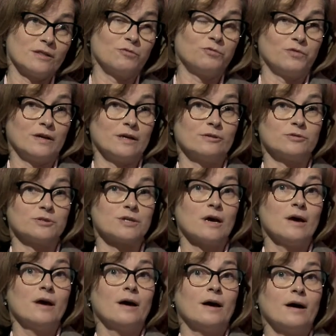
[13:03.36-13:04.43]
the field
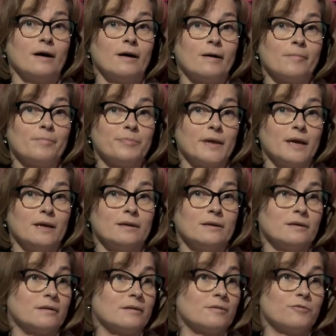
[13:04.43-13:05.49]

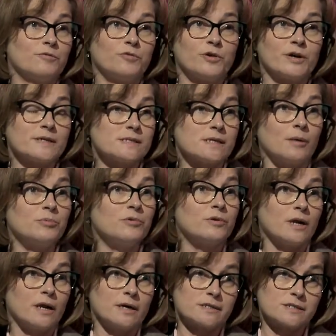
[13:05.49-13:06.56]
in, for example,
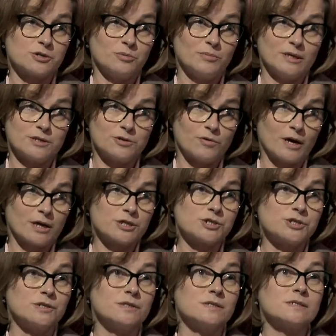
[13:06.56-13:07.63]
classroom
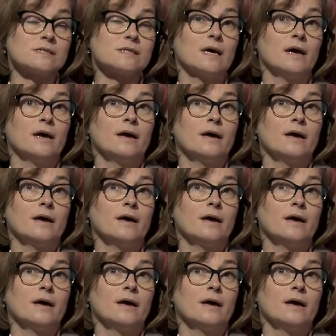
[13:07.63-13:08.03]
interactions,